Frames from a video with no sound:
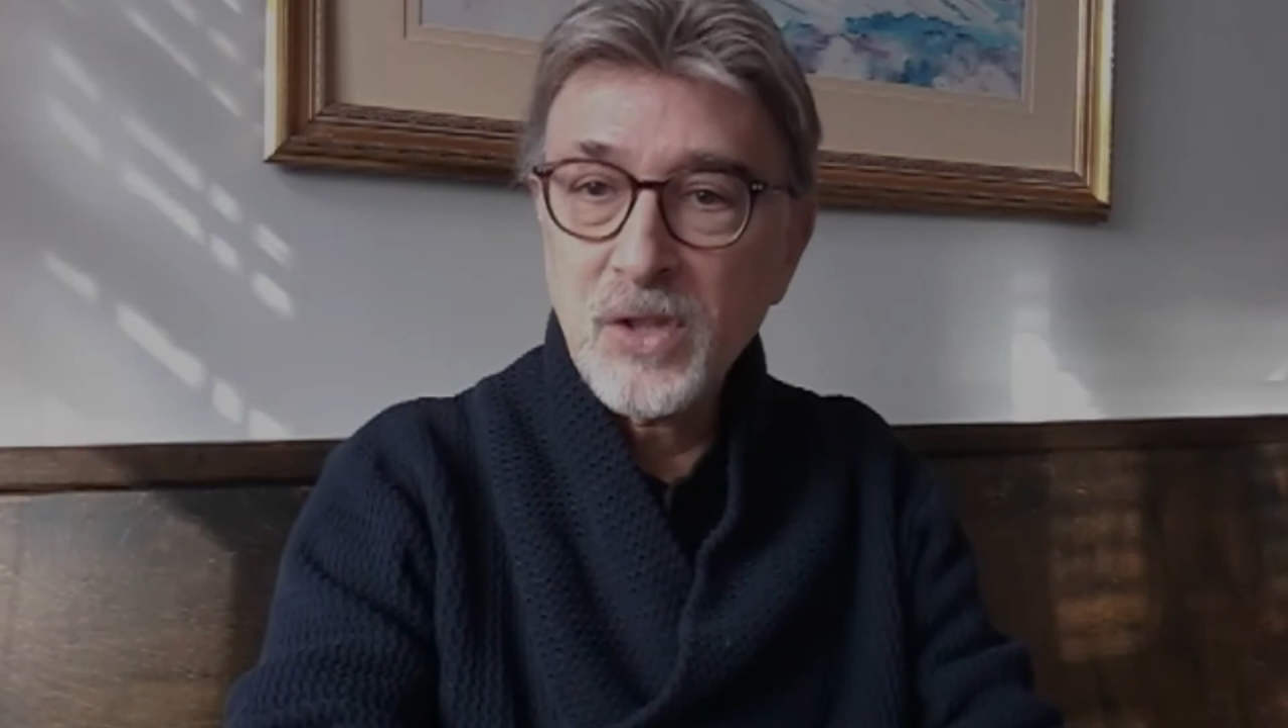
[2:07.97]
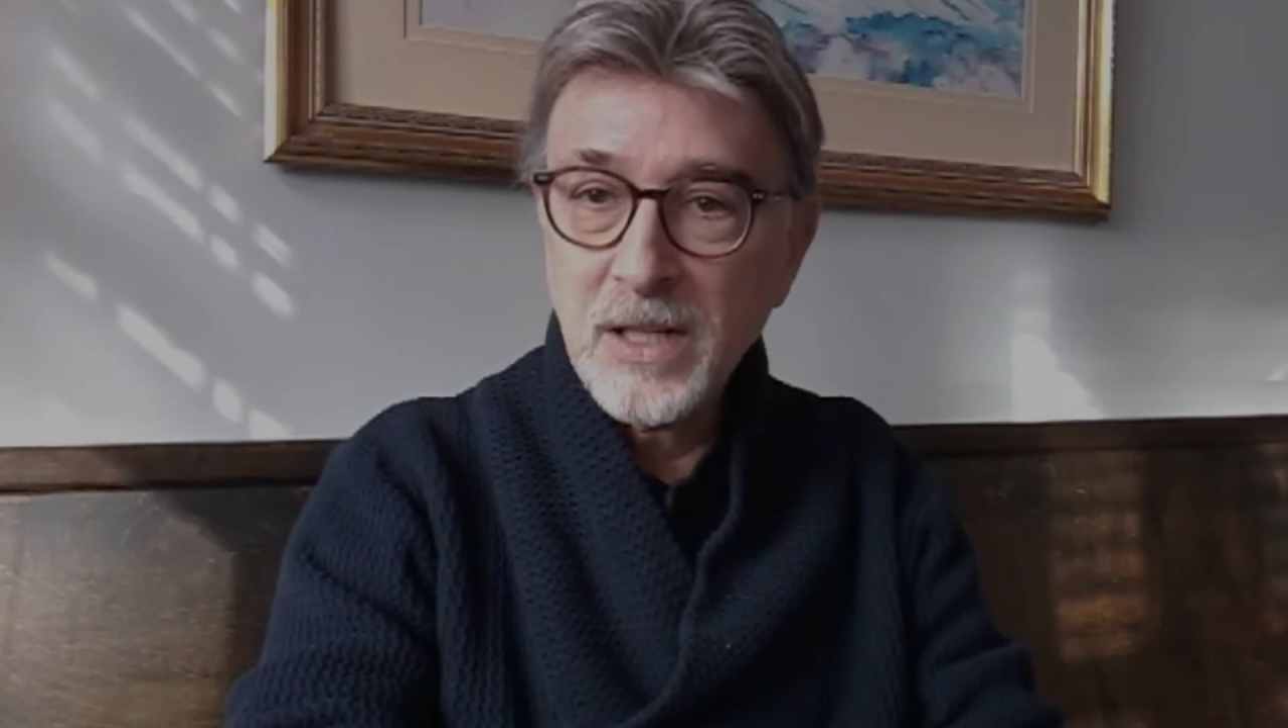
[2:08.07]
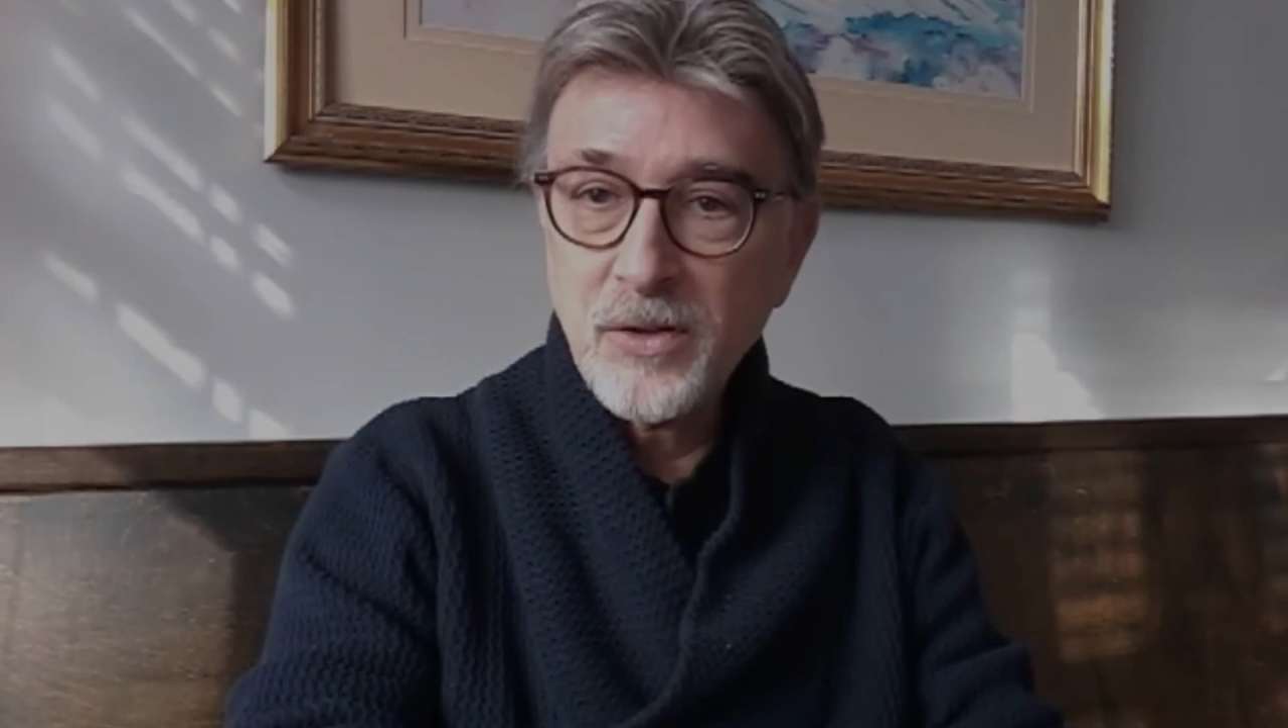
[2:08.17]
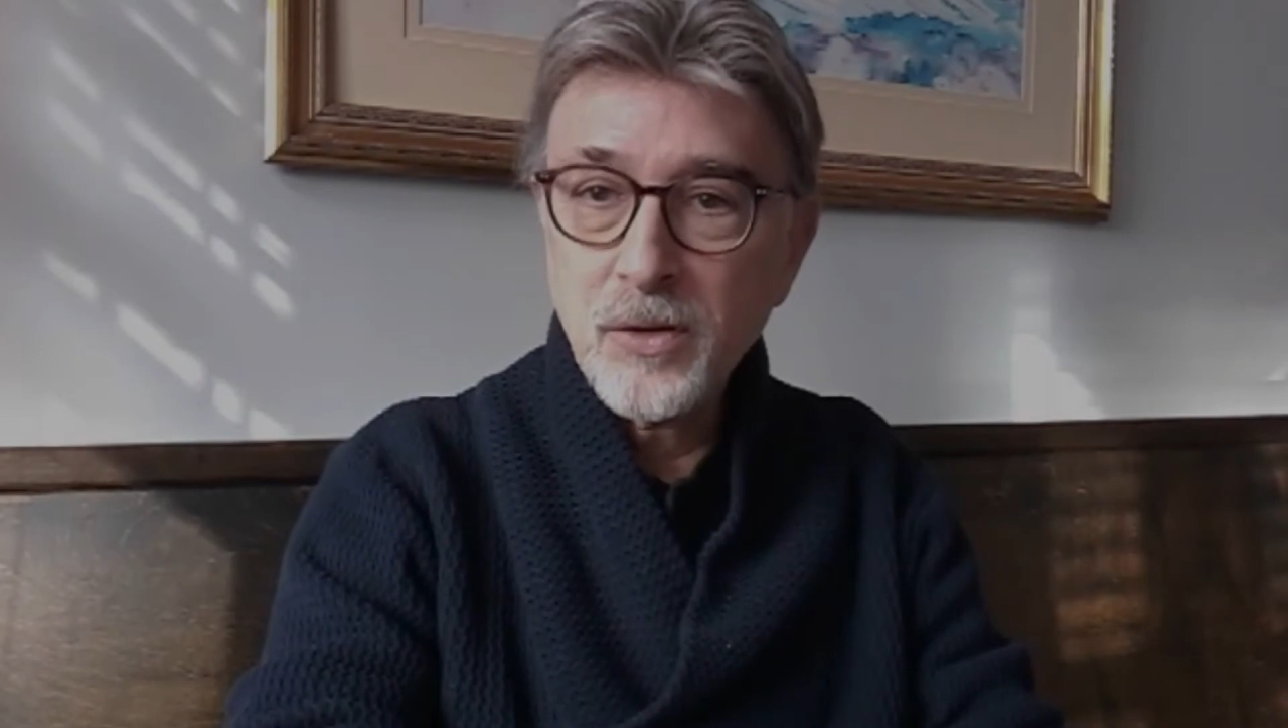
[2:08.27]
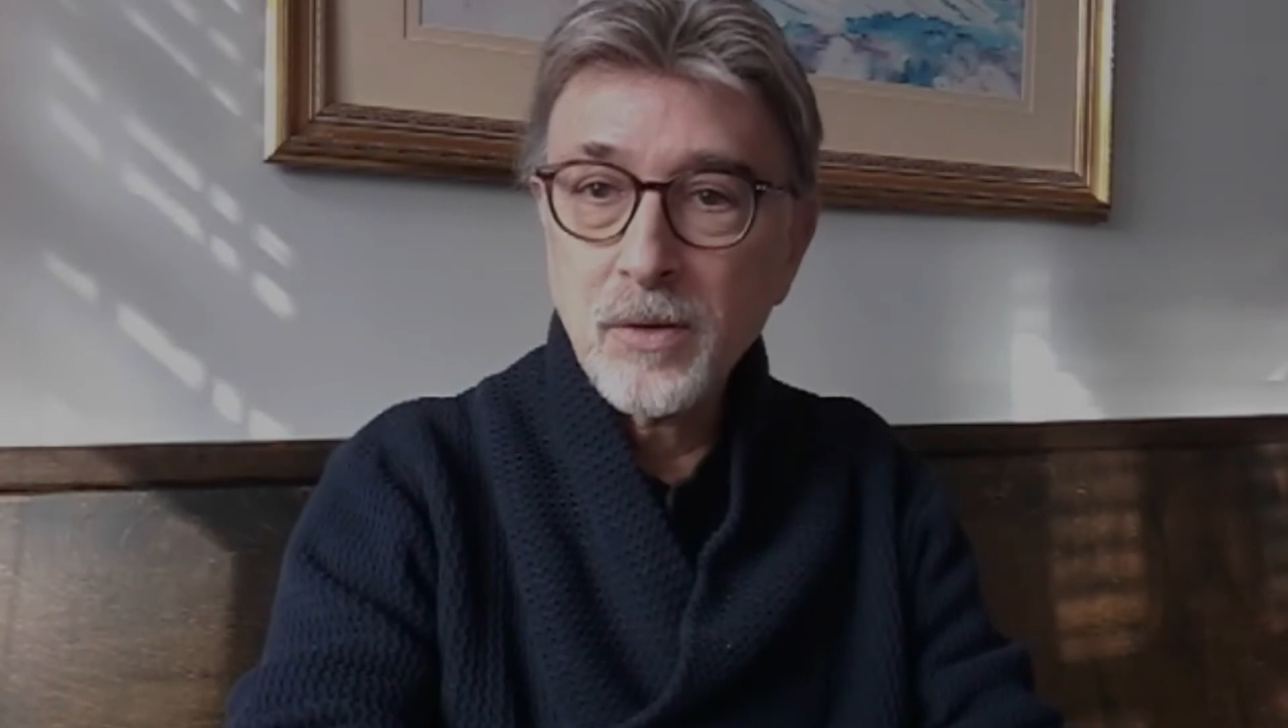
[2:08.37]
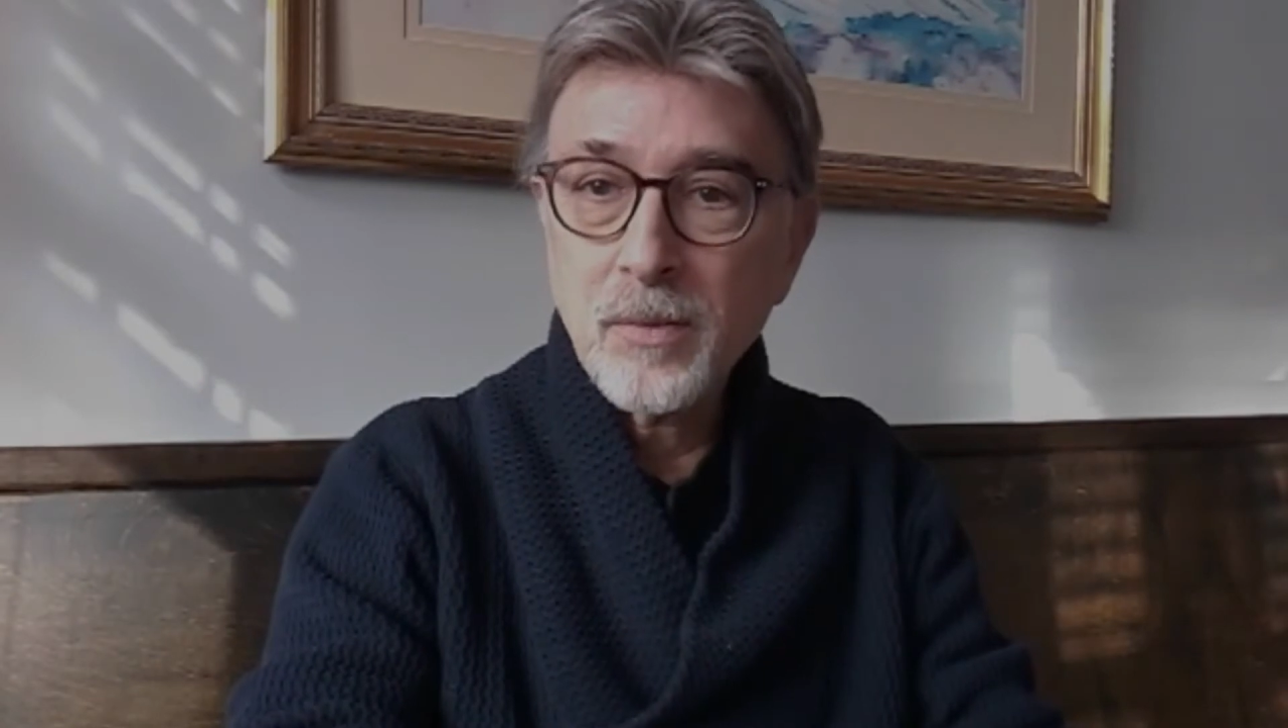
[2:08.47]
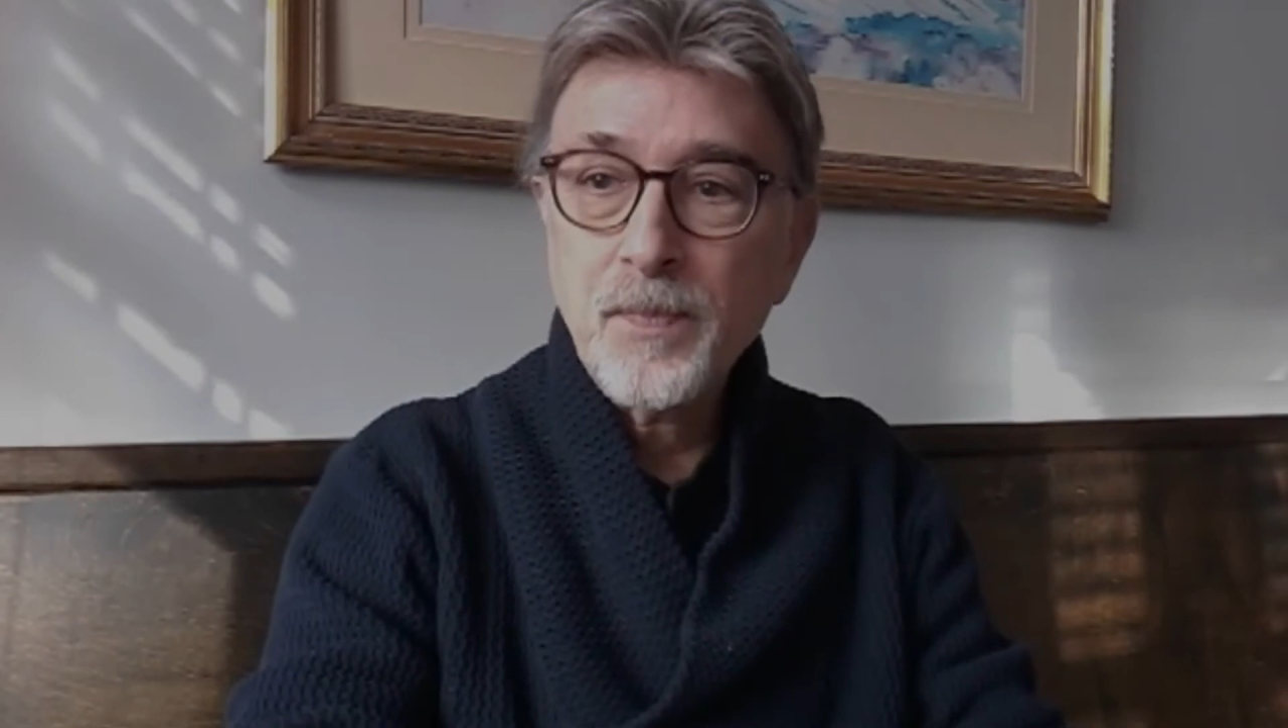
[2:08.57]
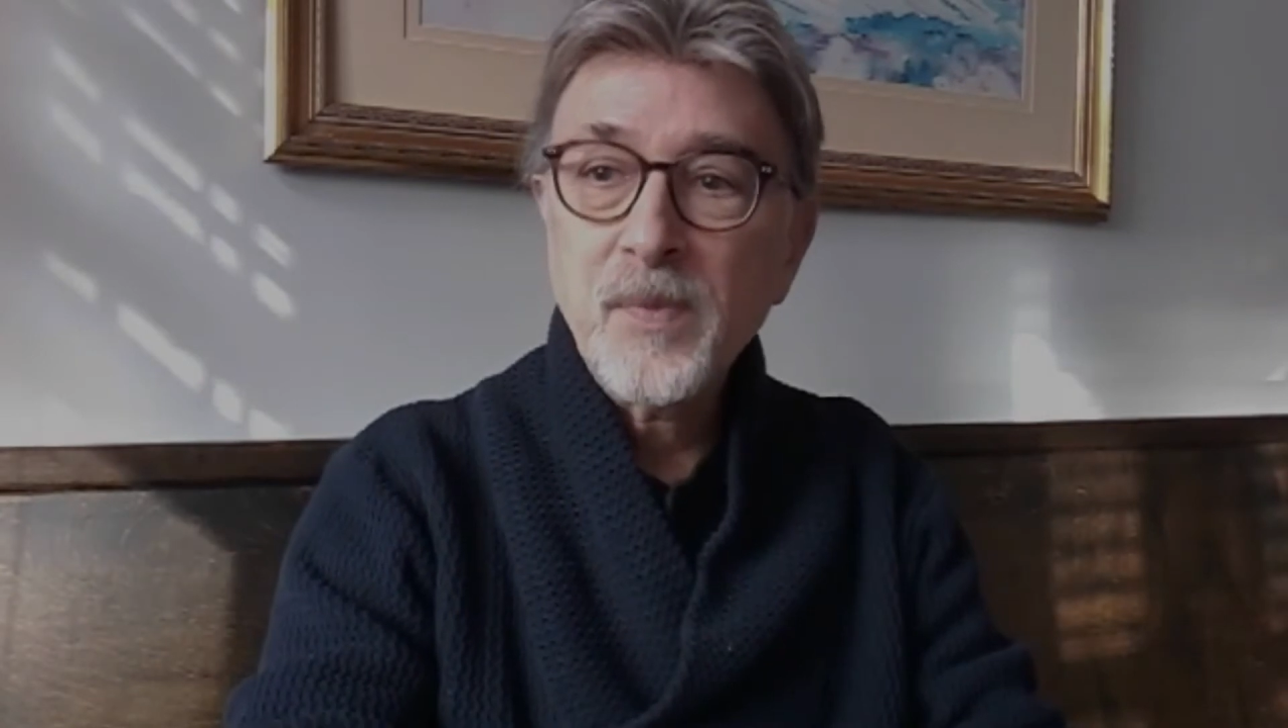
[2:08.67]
teacher.